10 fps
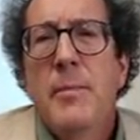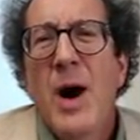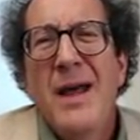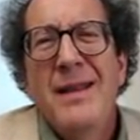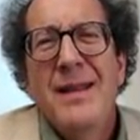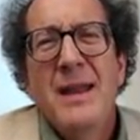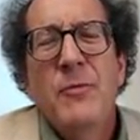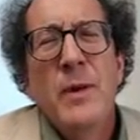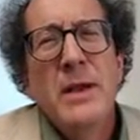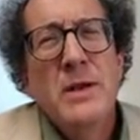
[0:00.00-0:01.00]
But
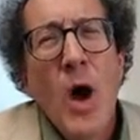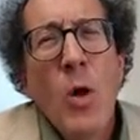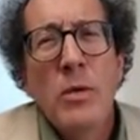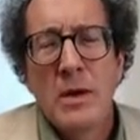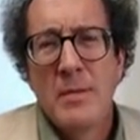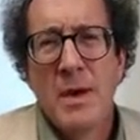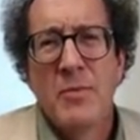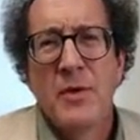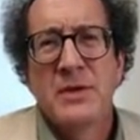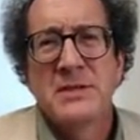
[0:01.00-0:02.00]
if we don't come
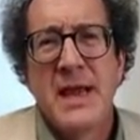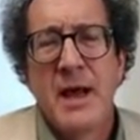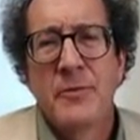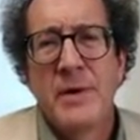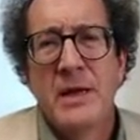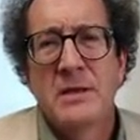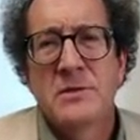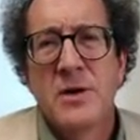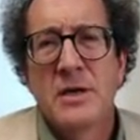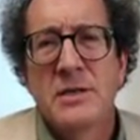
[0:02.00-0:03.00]
up with a sound
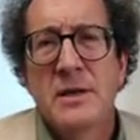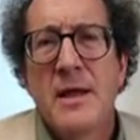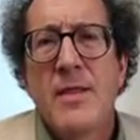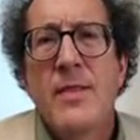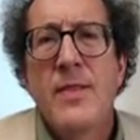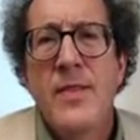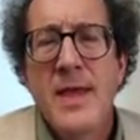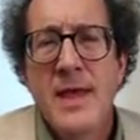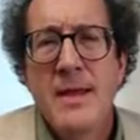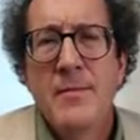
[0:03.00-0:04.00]
reconstruction,
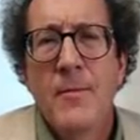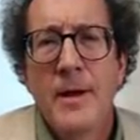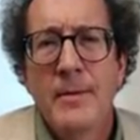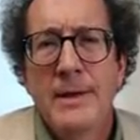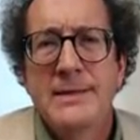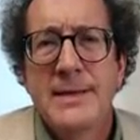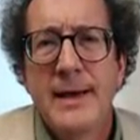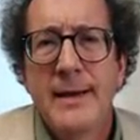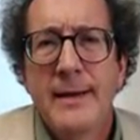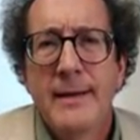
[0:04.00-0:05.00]
then what do we
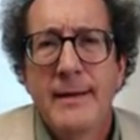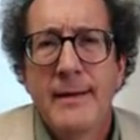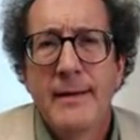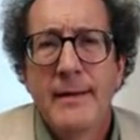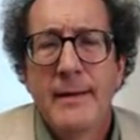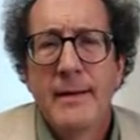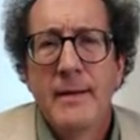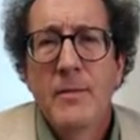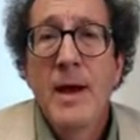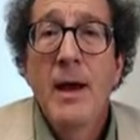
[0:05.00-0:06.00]
say?
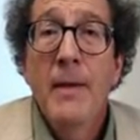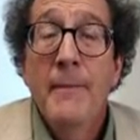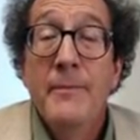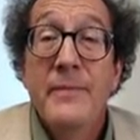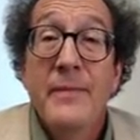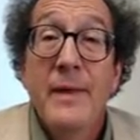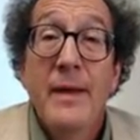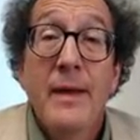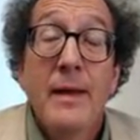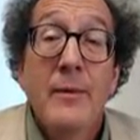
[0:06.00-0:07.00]
Well,
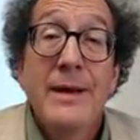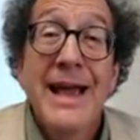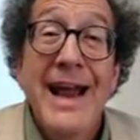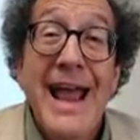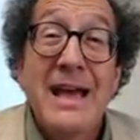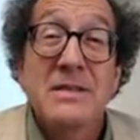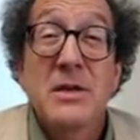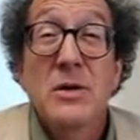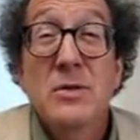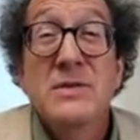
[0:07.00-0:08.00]
we got to
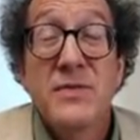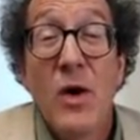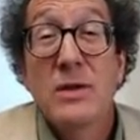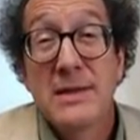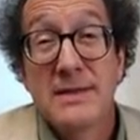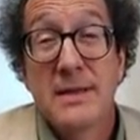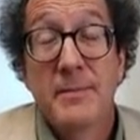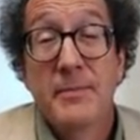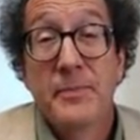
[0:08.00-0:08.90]
ask, whose fault is it?